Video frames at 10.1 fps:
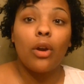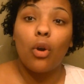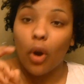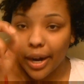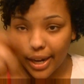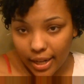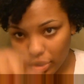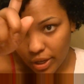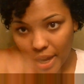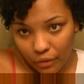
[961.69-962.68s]
or I can
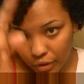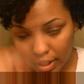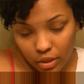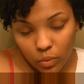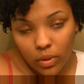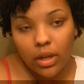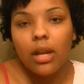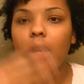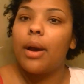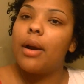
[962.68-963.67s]
answer now for this one,
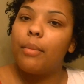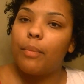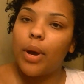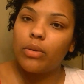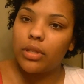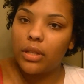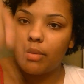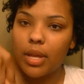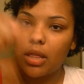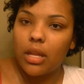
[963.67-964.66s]
post them
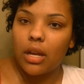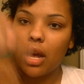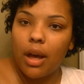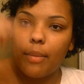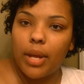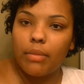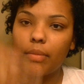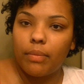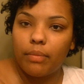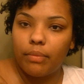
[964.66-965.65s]
in the comment
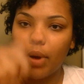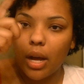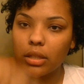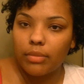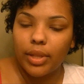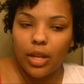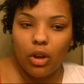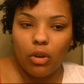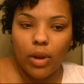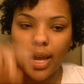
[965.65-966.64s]
box
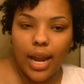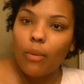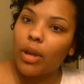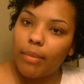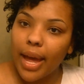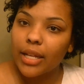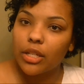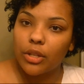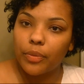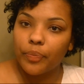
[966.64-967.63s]
below and I will get back to
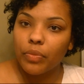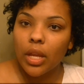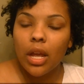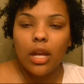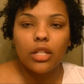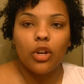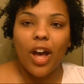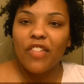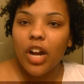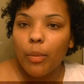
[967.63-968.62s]
you. So I
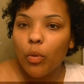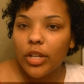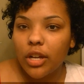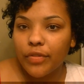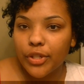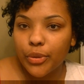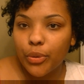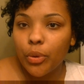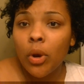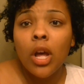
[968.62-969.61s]
have a couple weeks off of
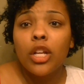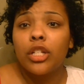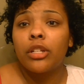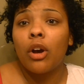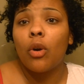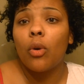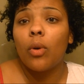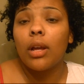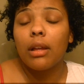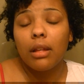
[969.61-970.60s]
school,
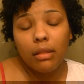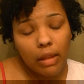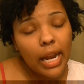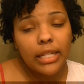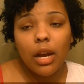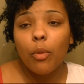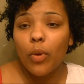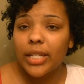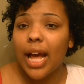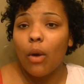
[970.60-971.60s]
so the next couple
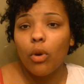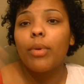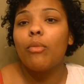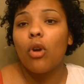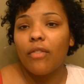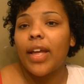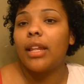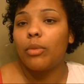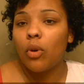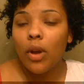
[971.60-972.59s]
weeks I will be more
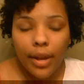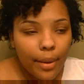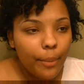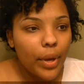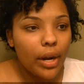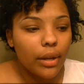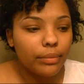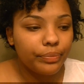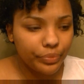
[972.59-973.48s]
available. But I